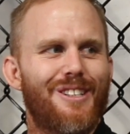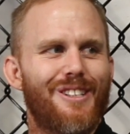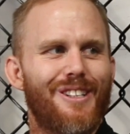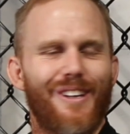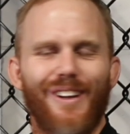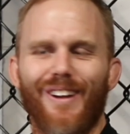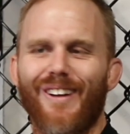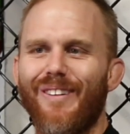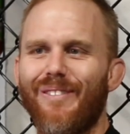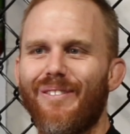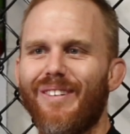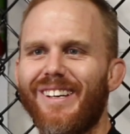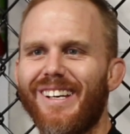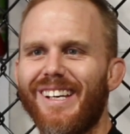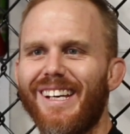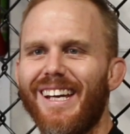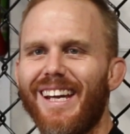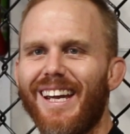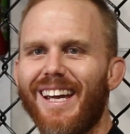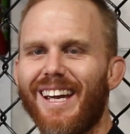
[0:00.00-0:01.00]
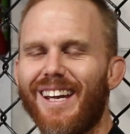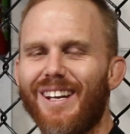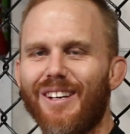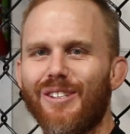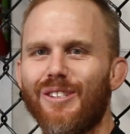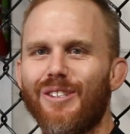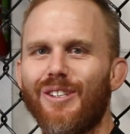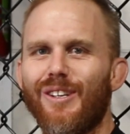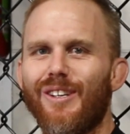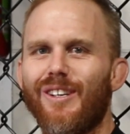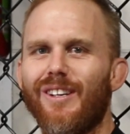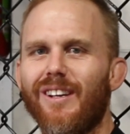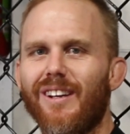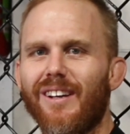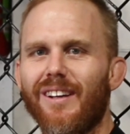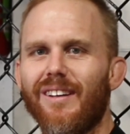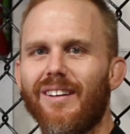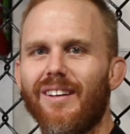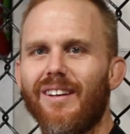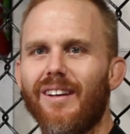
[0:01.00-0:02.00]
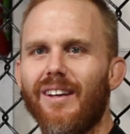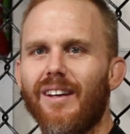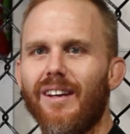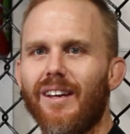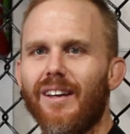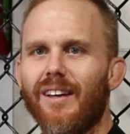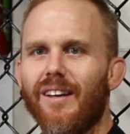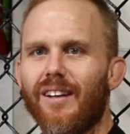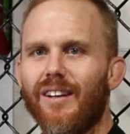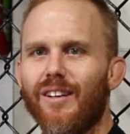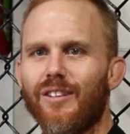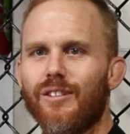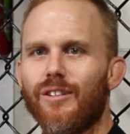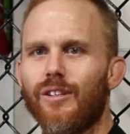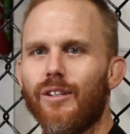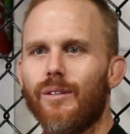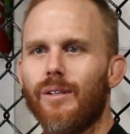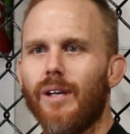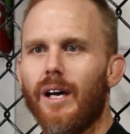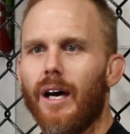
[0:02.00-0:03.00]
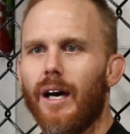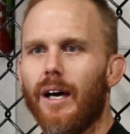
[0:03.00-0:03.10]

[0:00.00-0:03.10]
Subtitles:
and it's good, it's good.